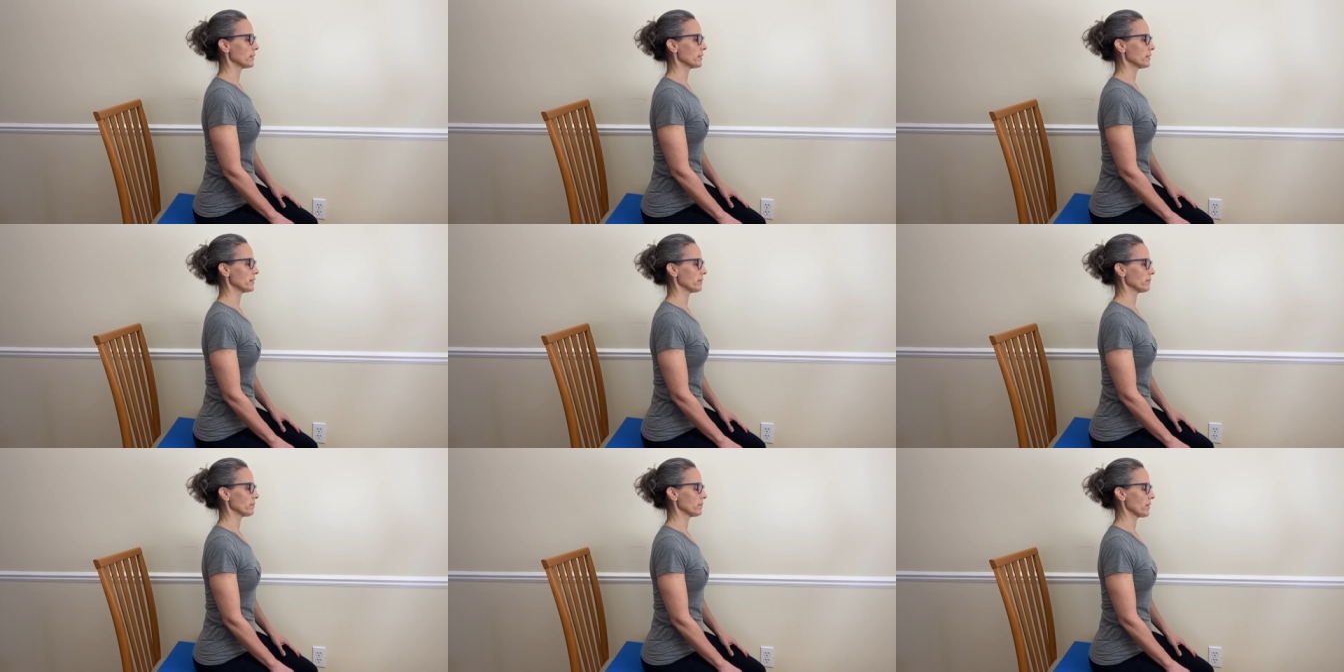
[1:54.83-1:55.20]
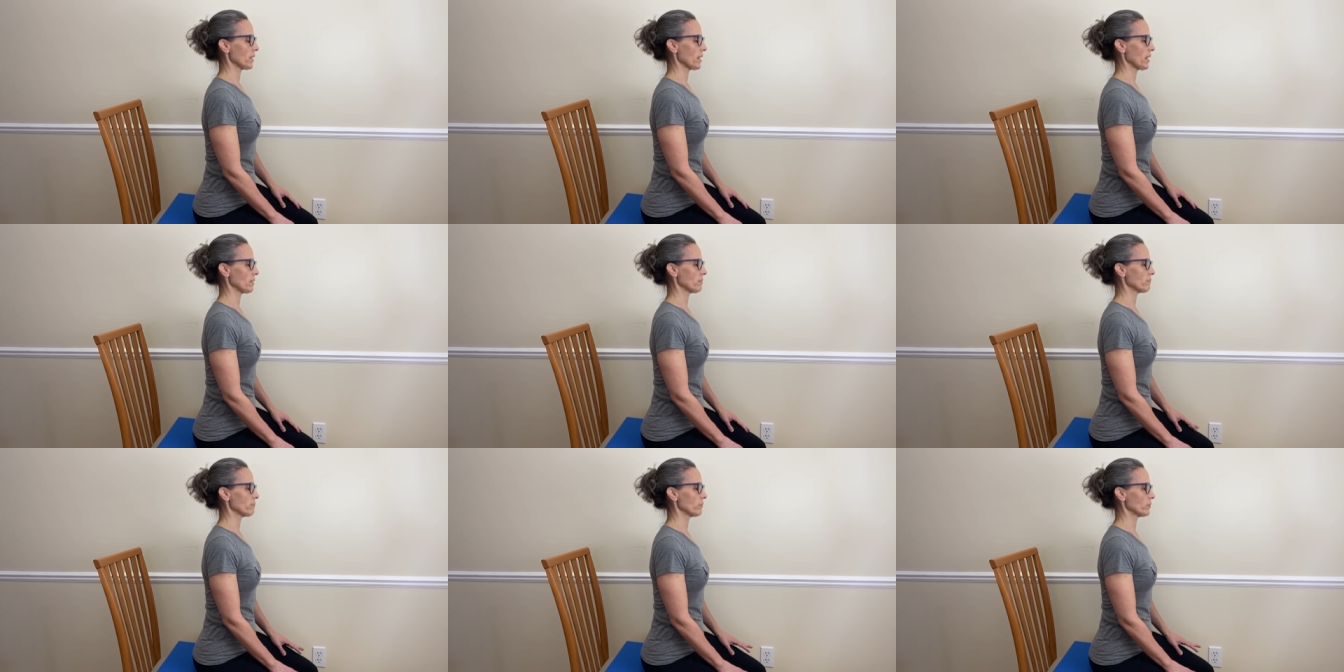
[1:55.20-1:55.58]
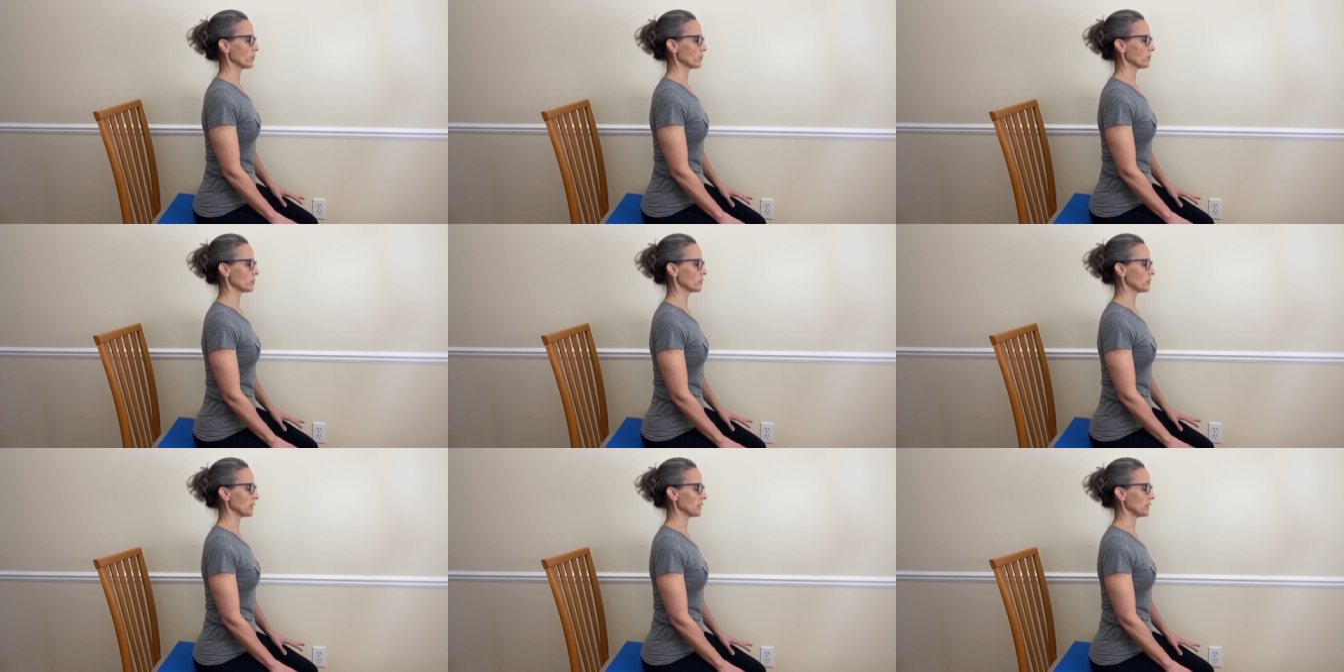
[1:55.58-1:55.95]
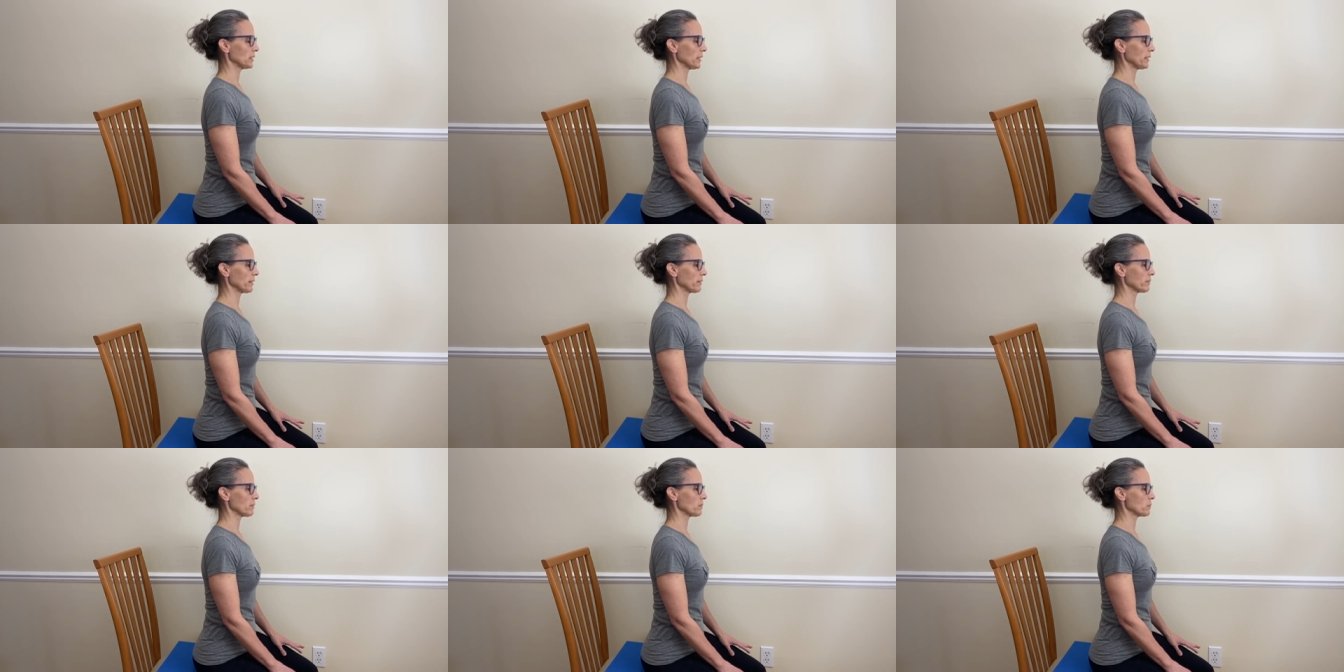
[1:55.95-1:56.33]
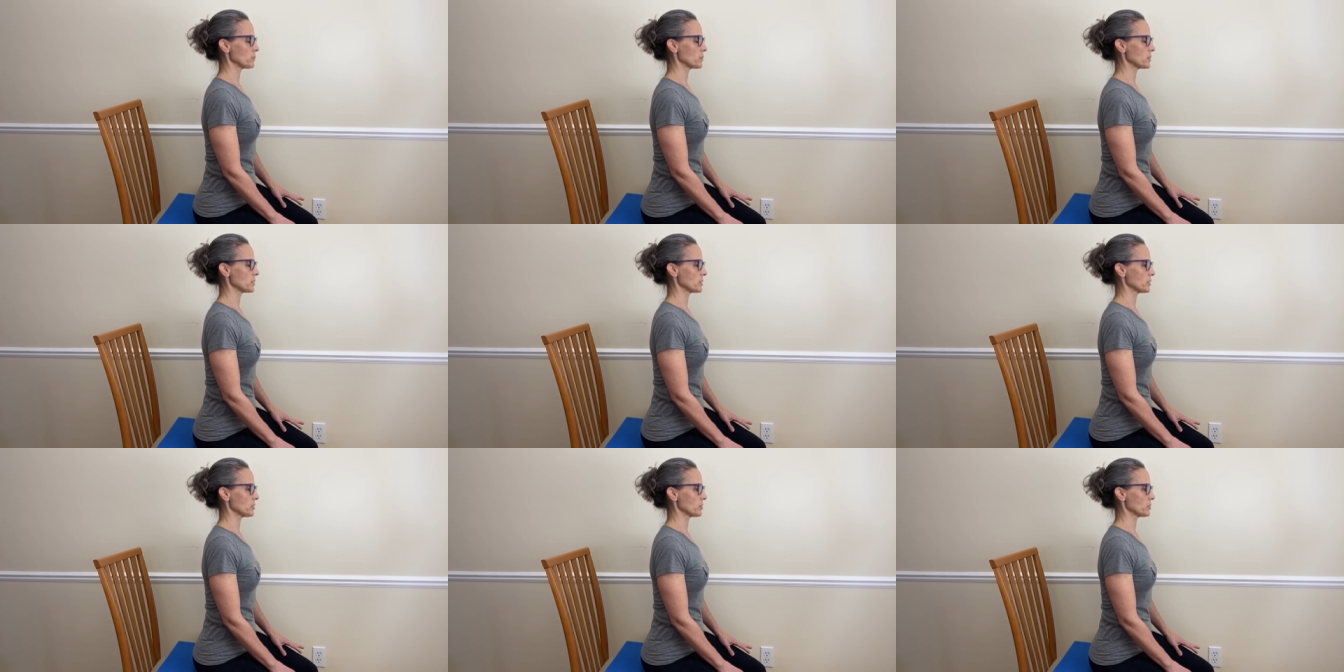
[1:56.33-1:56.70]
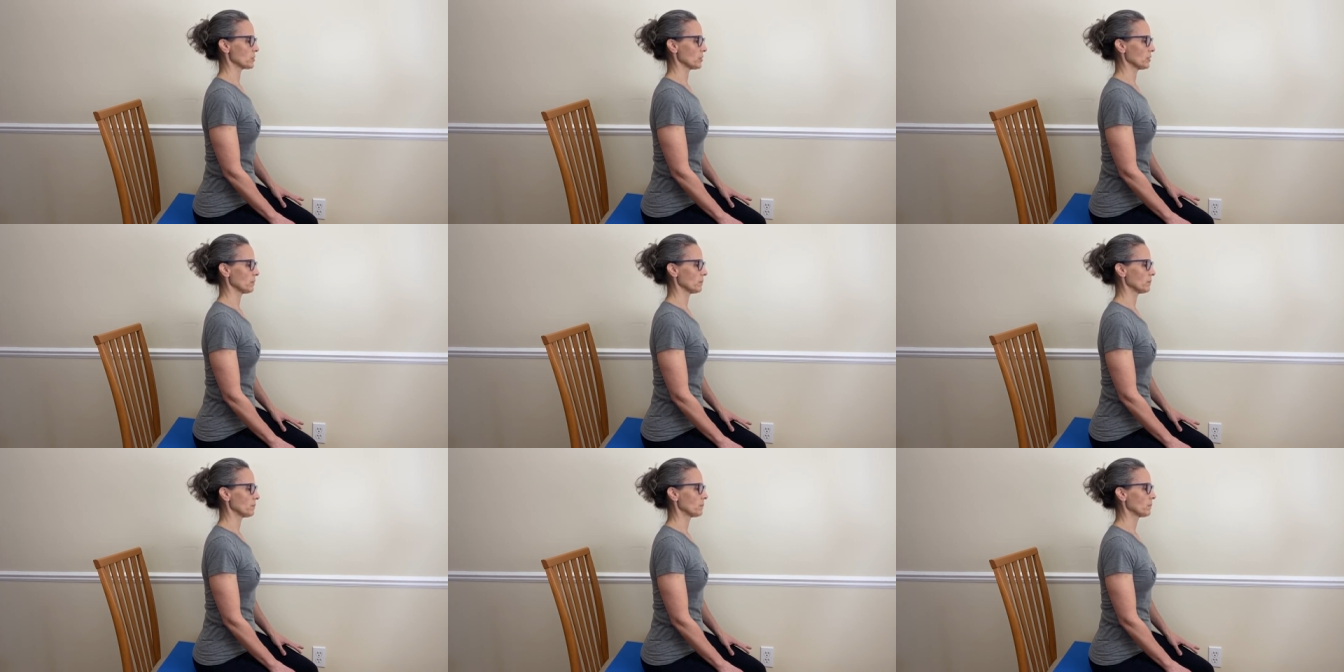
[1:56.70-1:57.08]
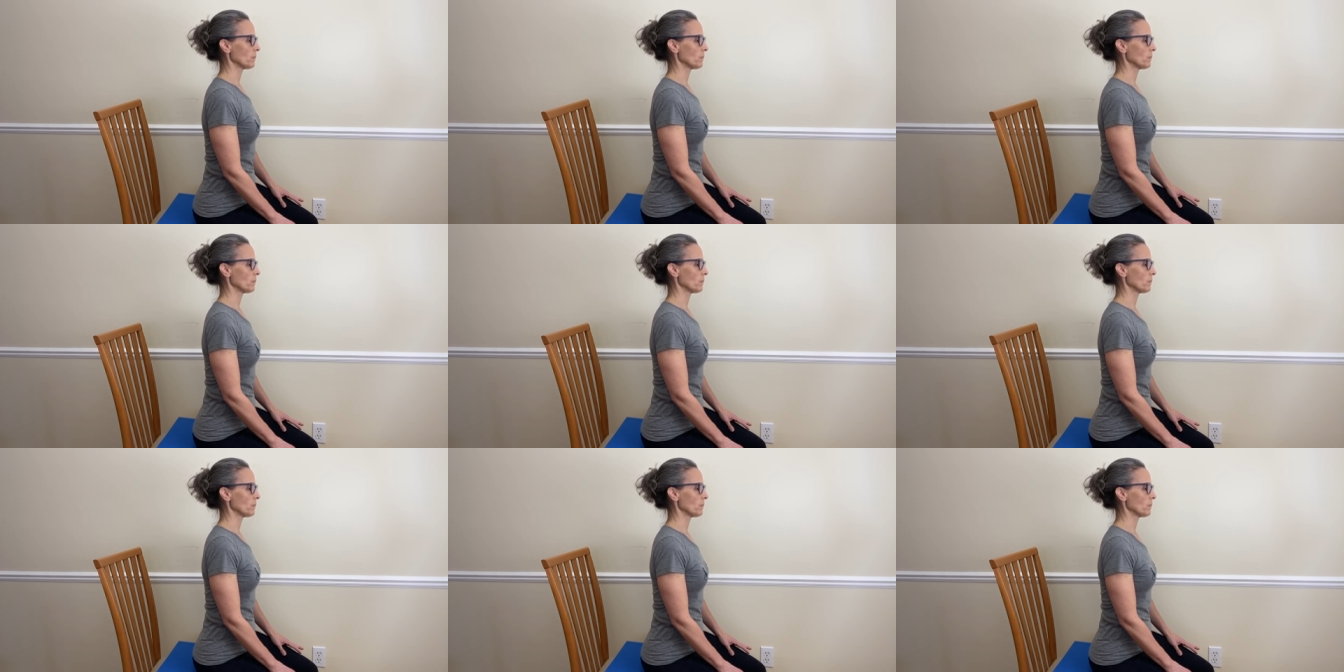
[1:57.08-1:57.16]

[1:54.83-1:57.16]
get that vertically lengthened position.